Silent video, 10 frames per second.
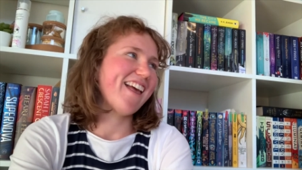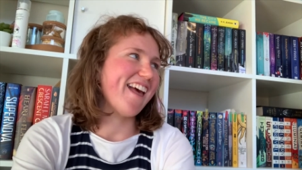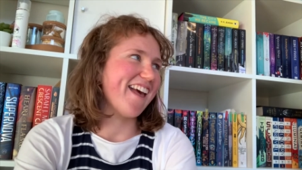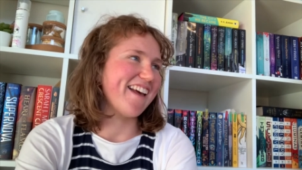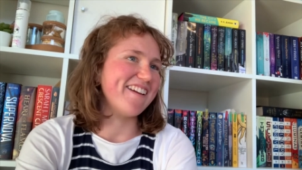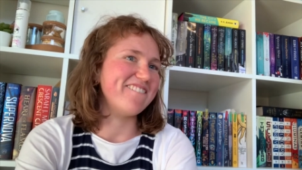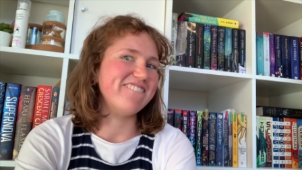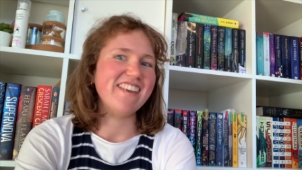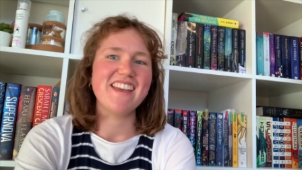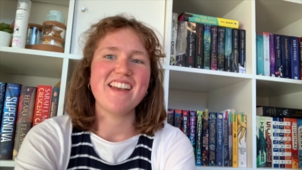
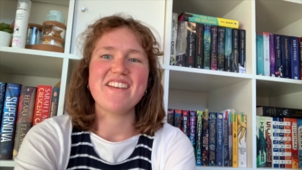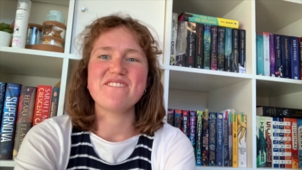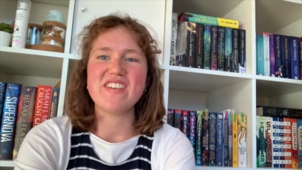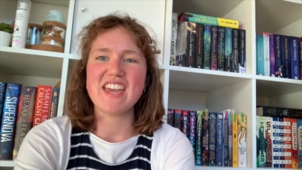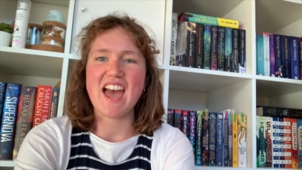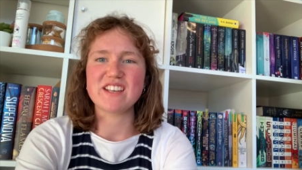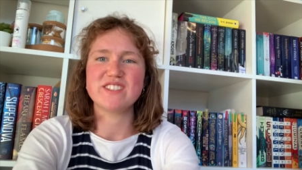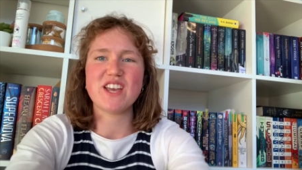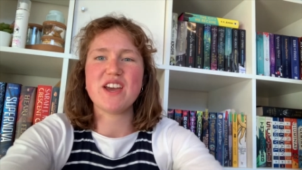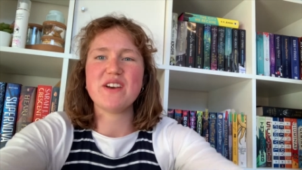But yeah,
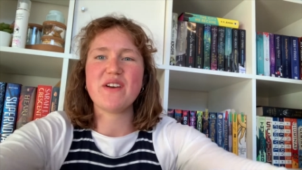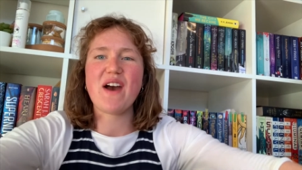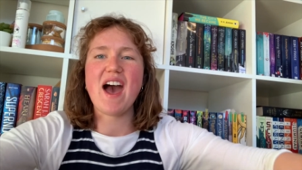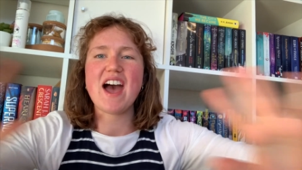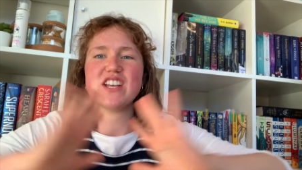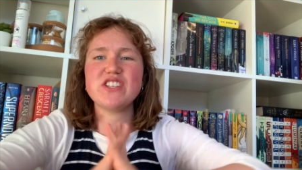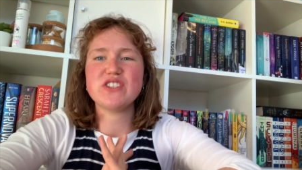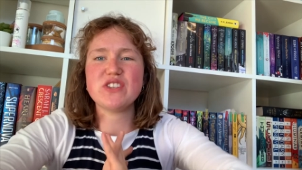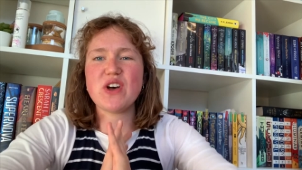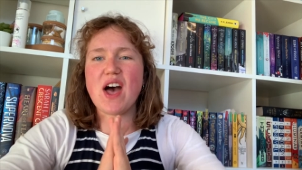so I
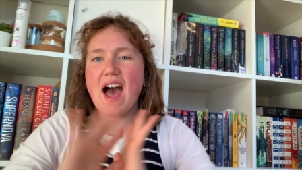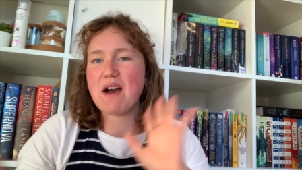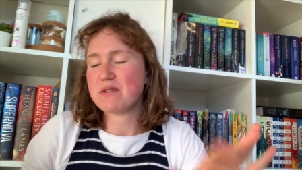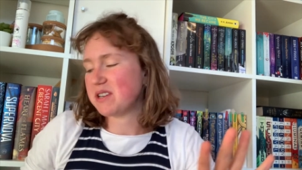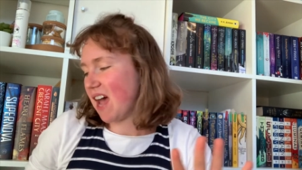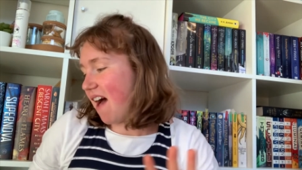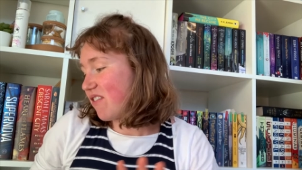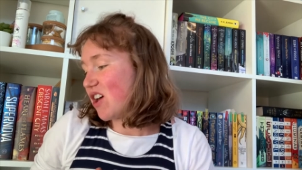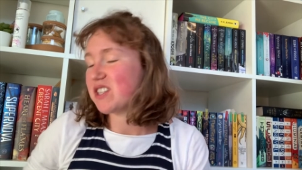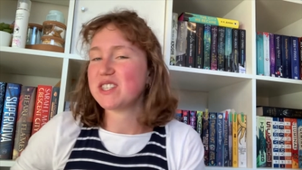just thought I would,
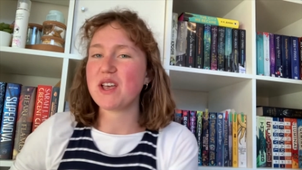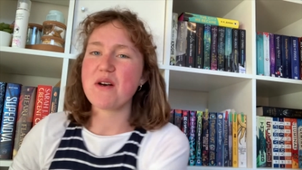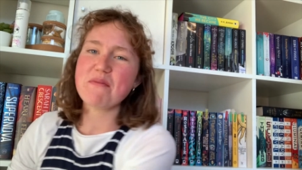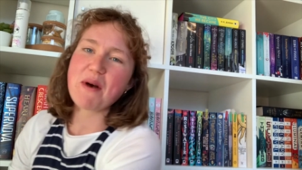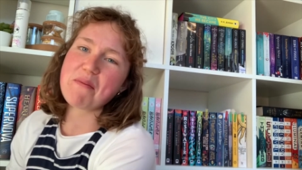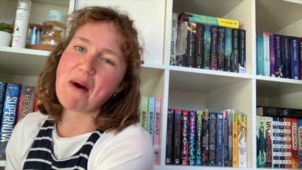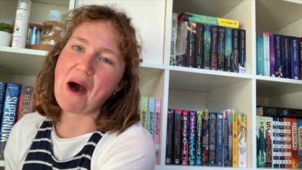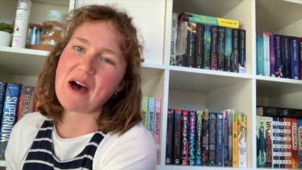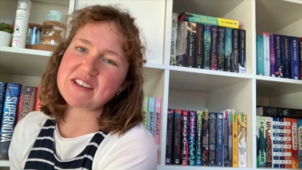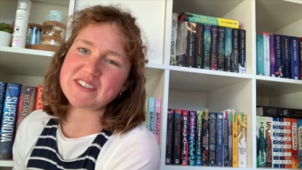I've got some
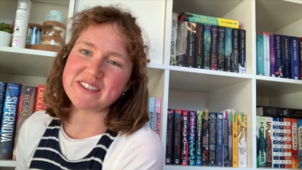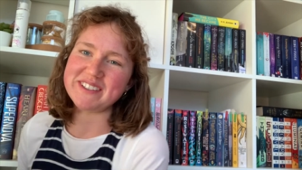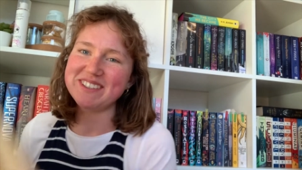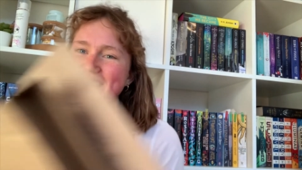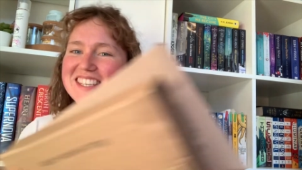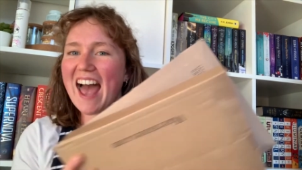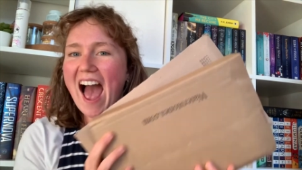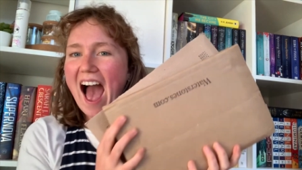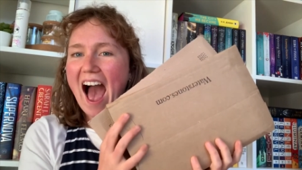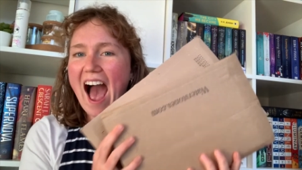parcels
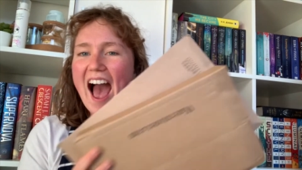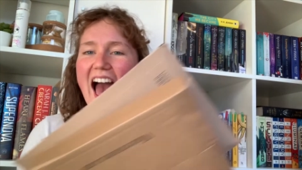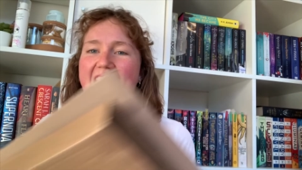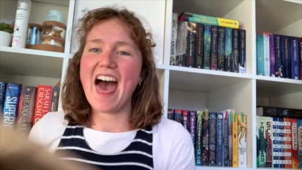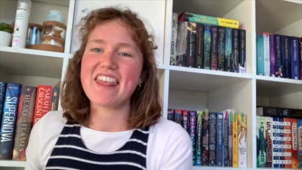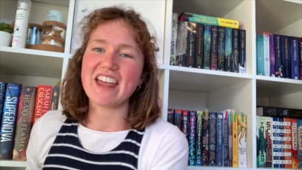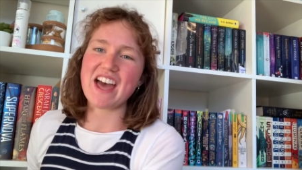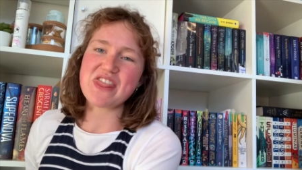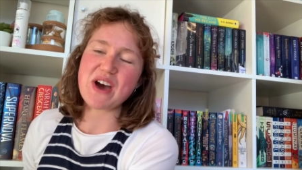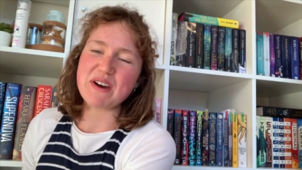that
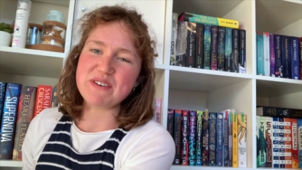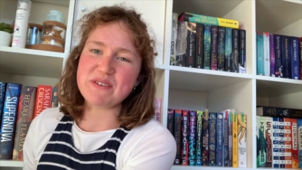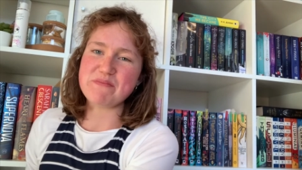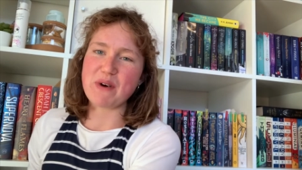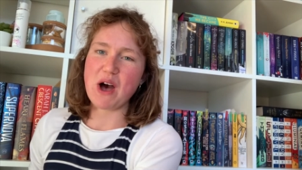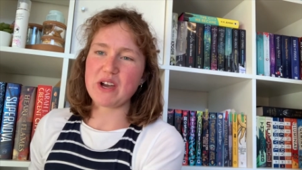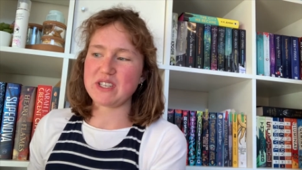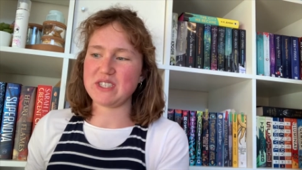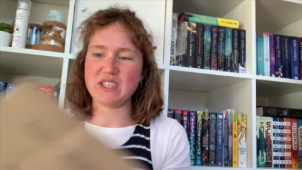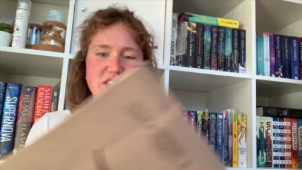I thought I would
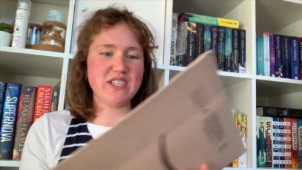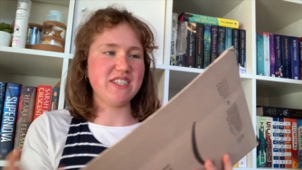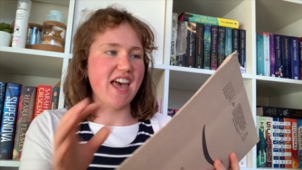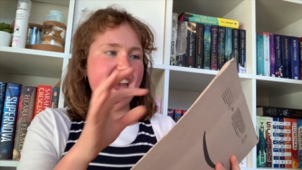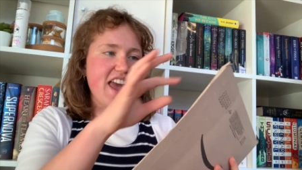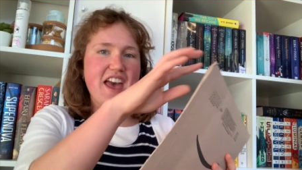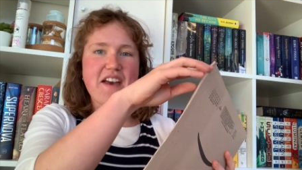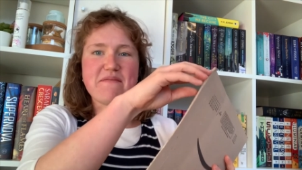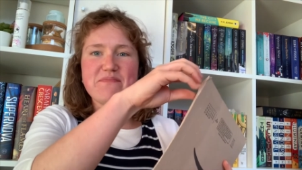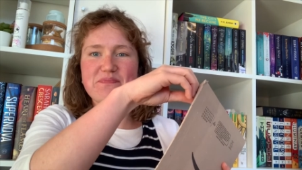unbox because they
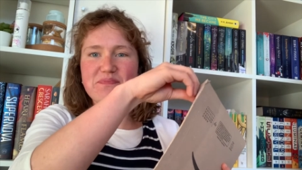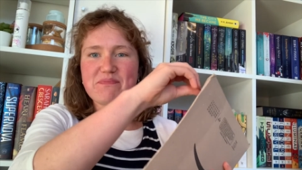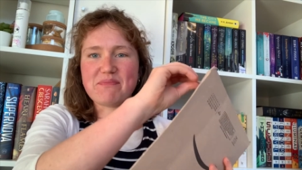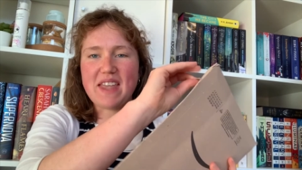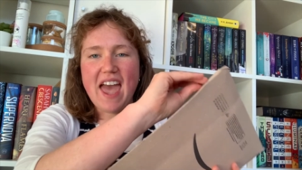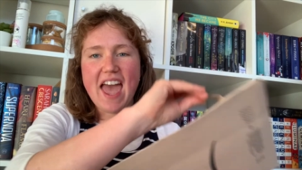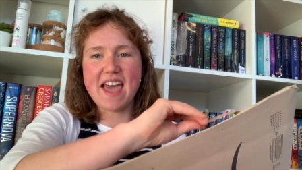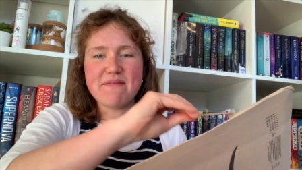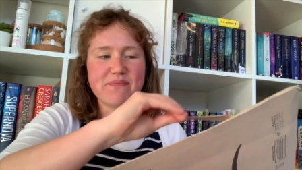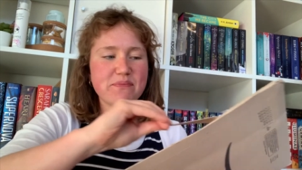
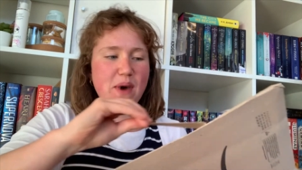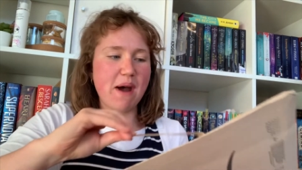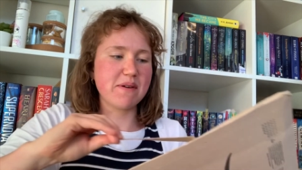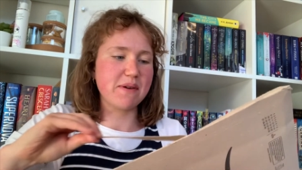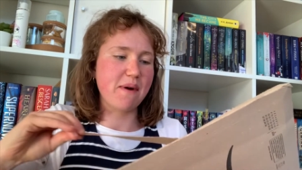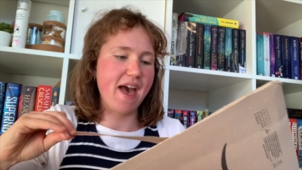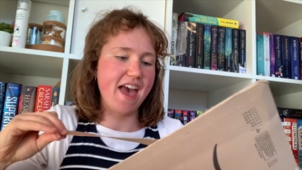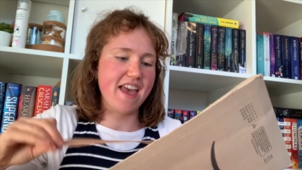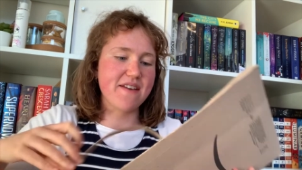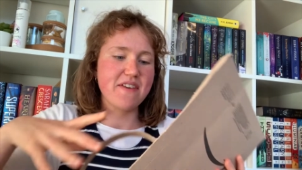came while we were
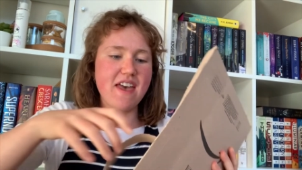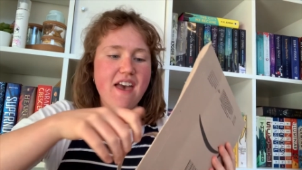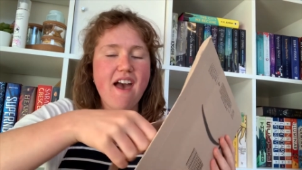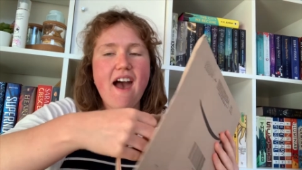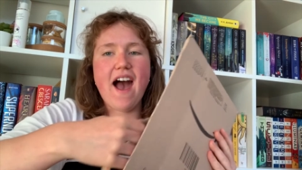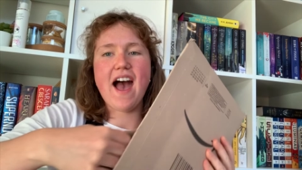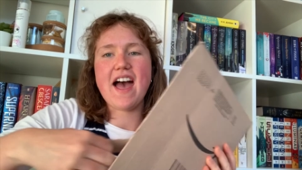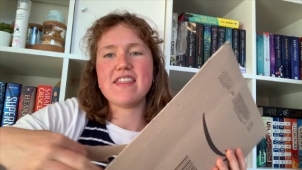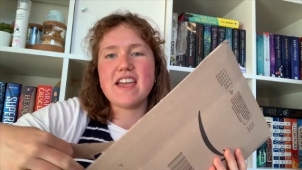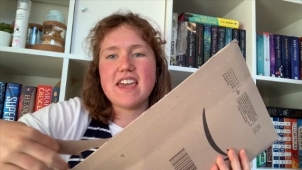away.
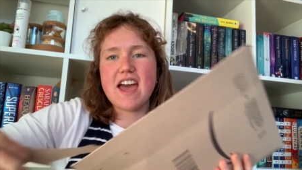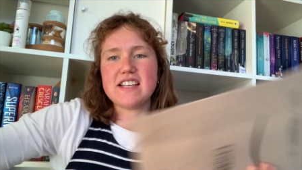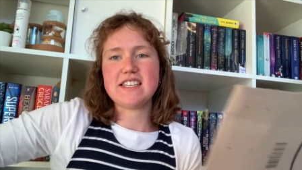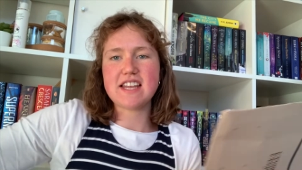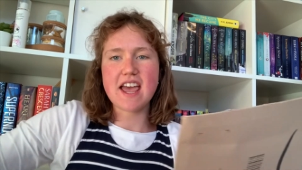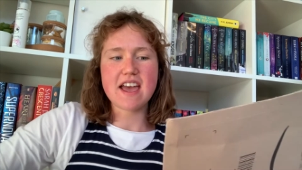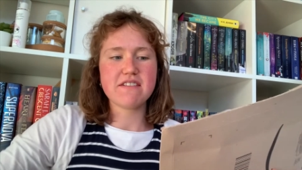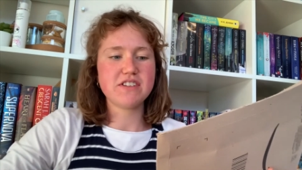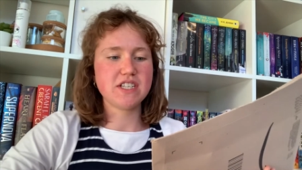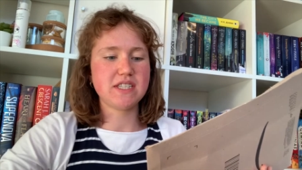And then yeah, today
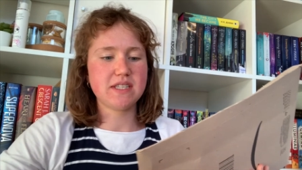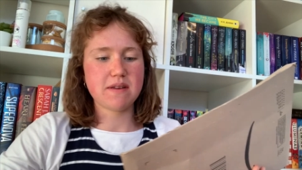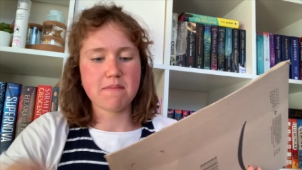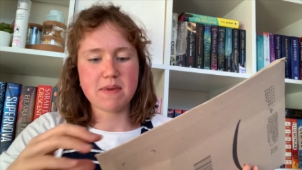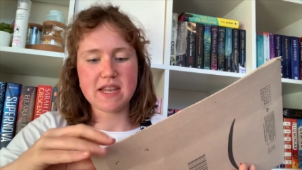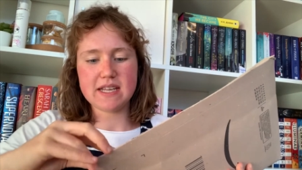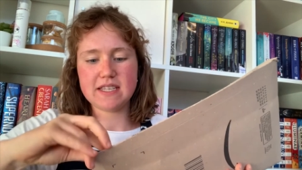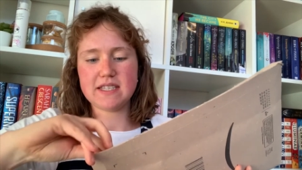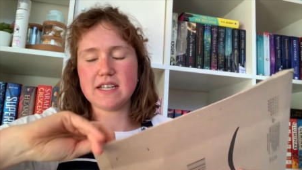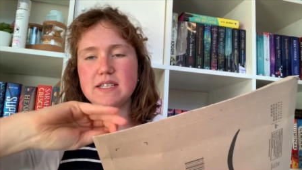I've just been
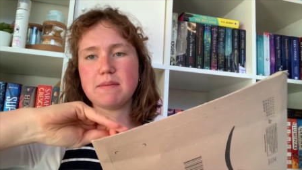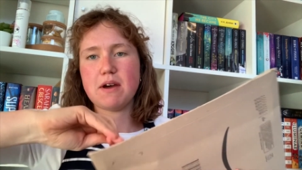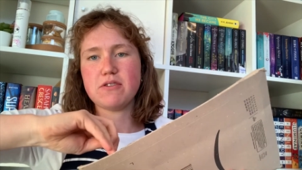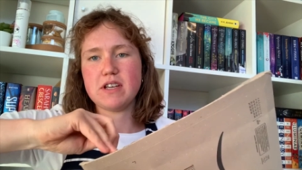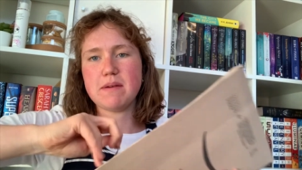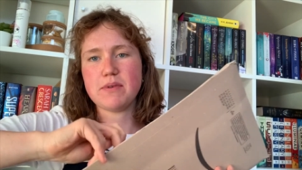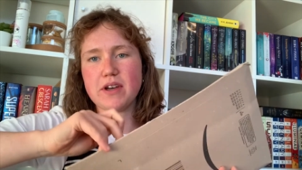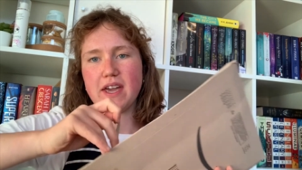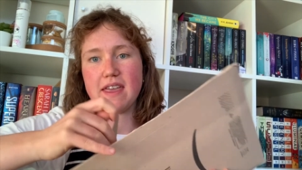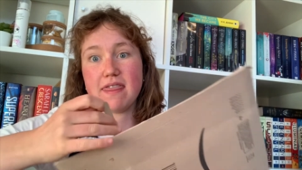listening to my
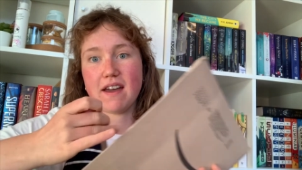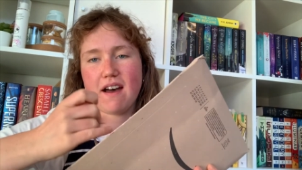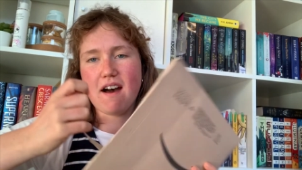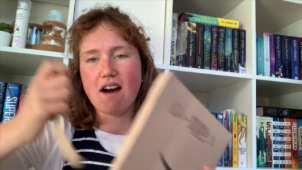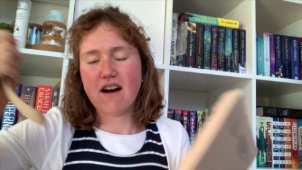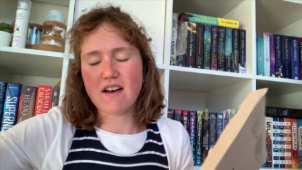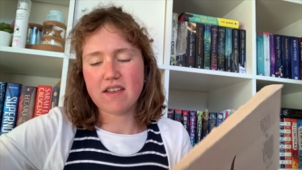audiobook in the car.